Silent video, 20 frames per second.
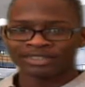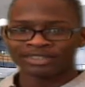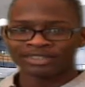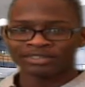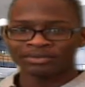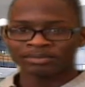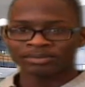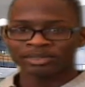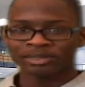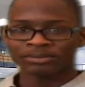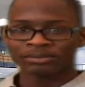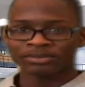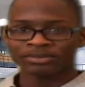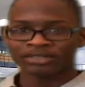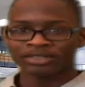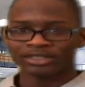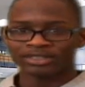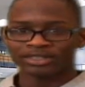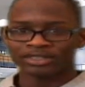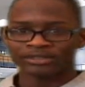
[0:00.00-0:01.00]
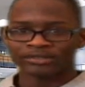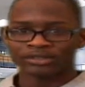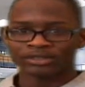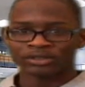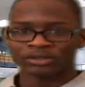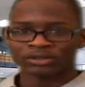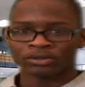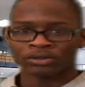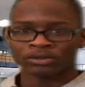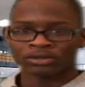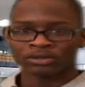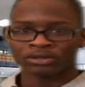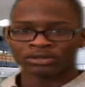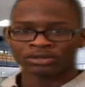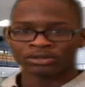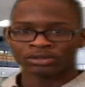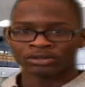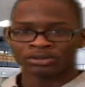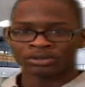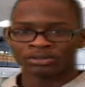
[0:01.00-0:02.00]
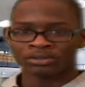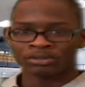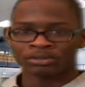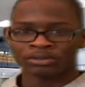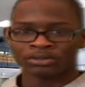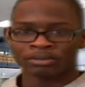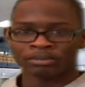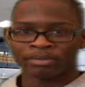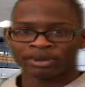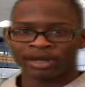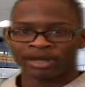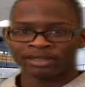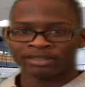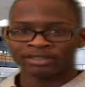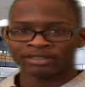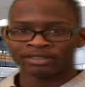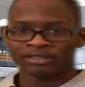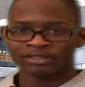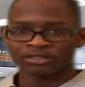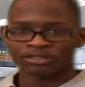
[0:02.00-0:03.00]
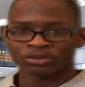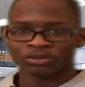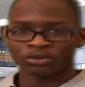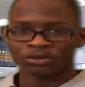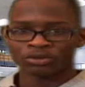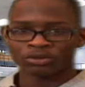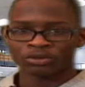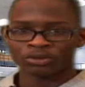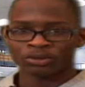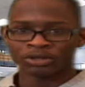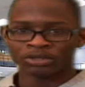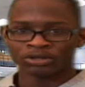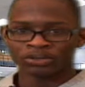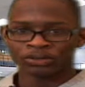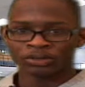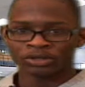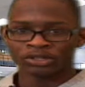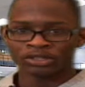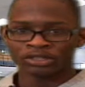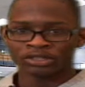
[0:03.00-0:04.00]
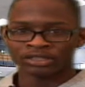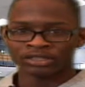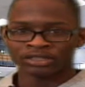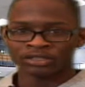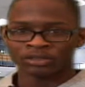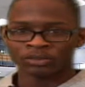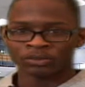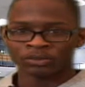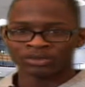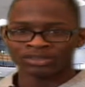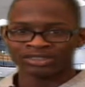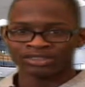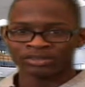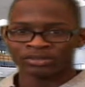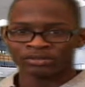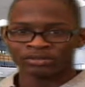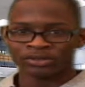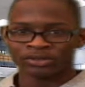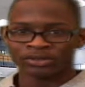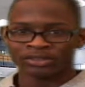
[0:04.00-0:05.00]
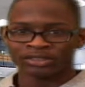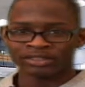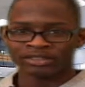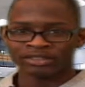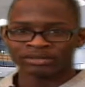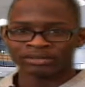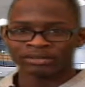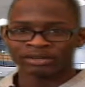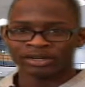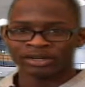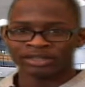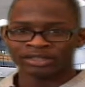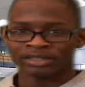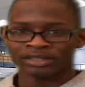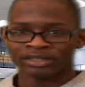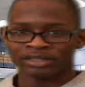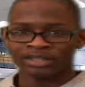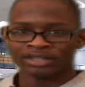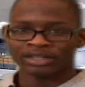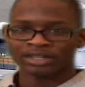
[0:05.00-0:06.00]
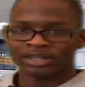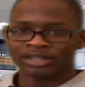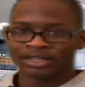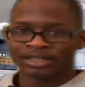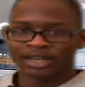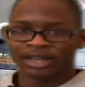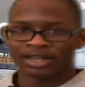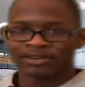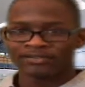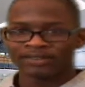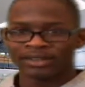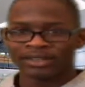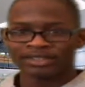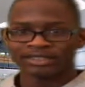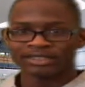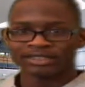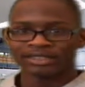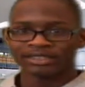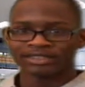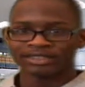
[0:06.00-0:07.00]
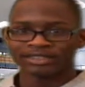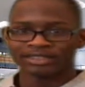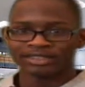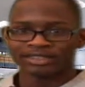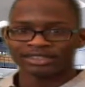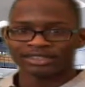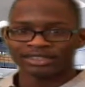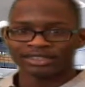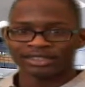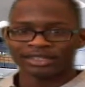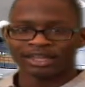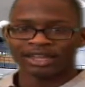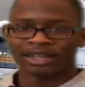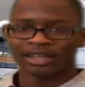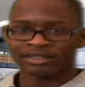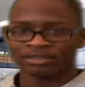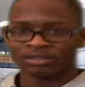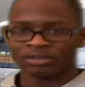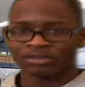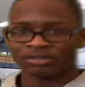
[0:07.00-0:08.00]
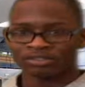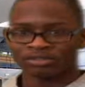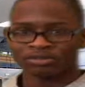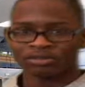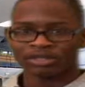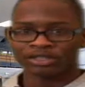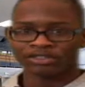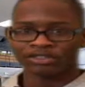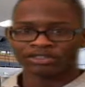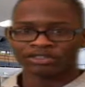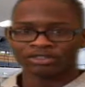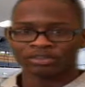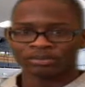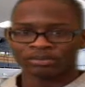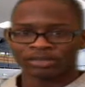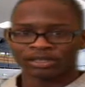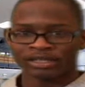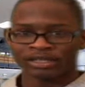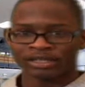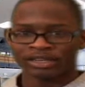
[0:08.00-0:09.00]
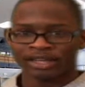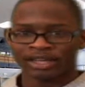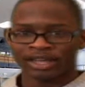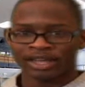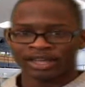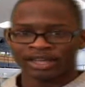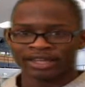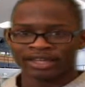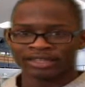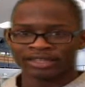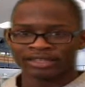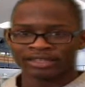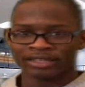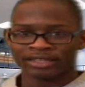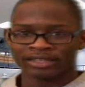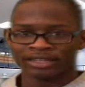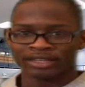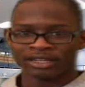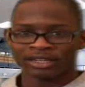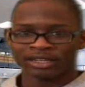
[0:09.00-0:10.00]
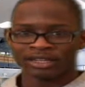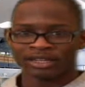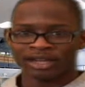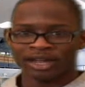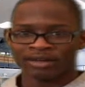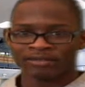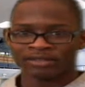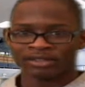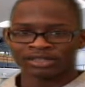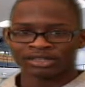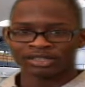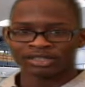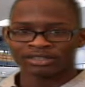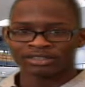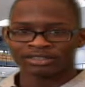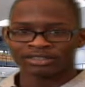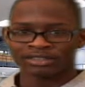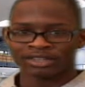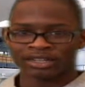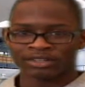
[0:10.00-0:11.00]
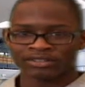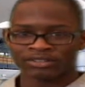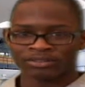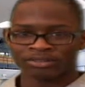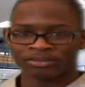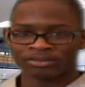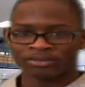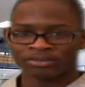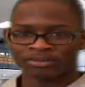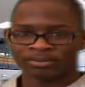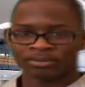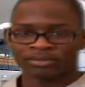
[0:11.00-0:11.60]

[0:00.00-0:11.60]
It's been pretty difficult to balance school with work with sports, but I find it easy as long as you make sure you plan ahead and have a clear schedule.